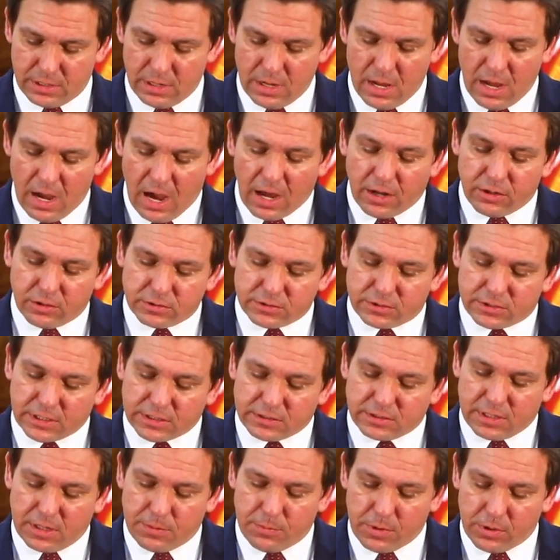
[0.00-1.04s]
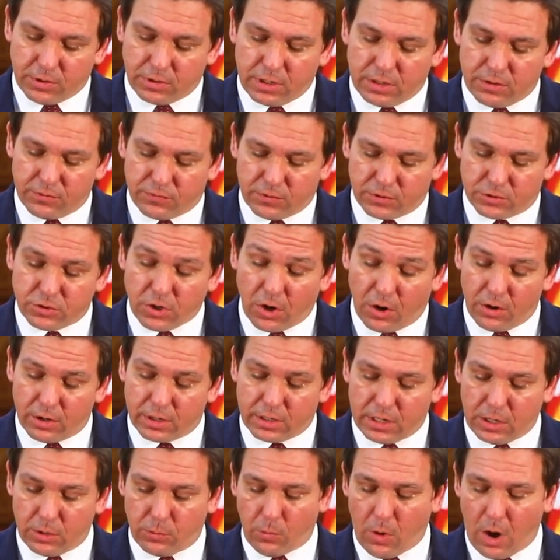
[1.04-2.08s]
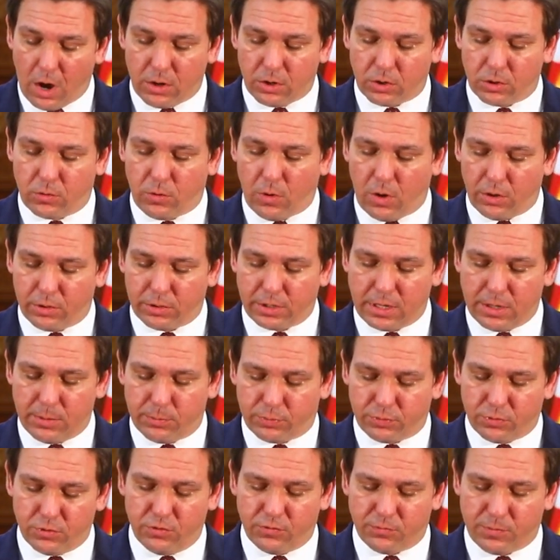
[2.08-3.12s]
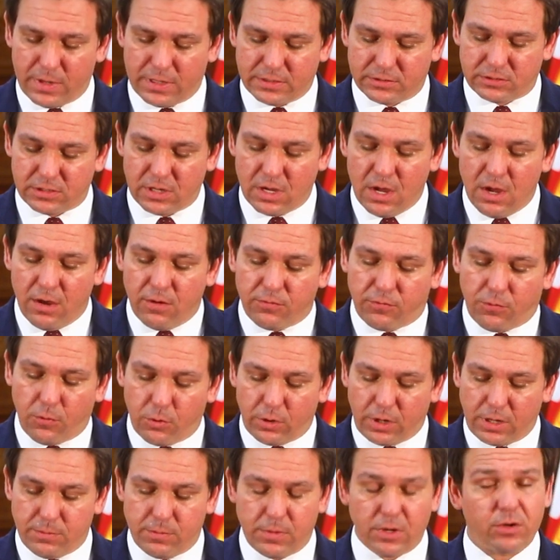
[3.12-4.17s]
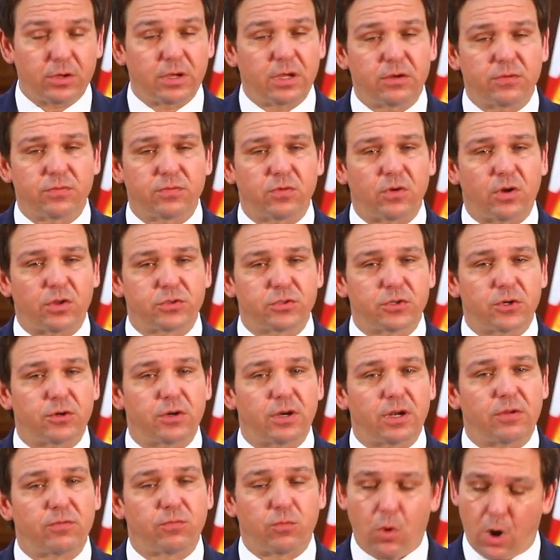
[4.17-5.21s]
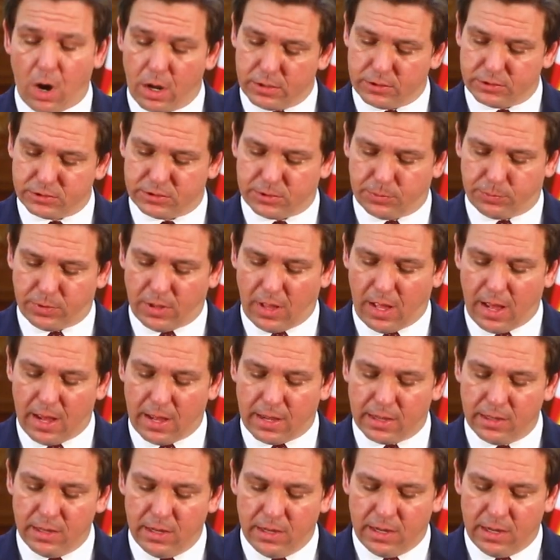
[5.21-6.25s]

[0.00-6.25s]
160 million million for targeted water quality improvements, 40 million for alternative alternative water supply,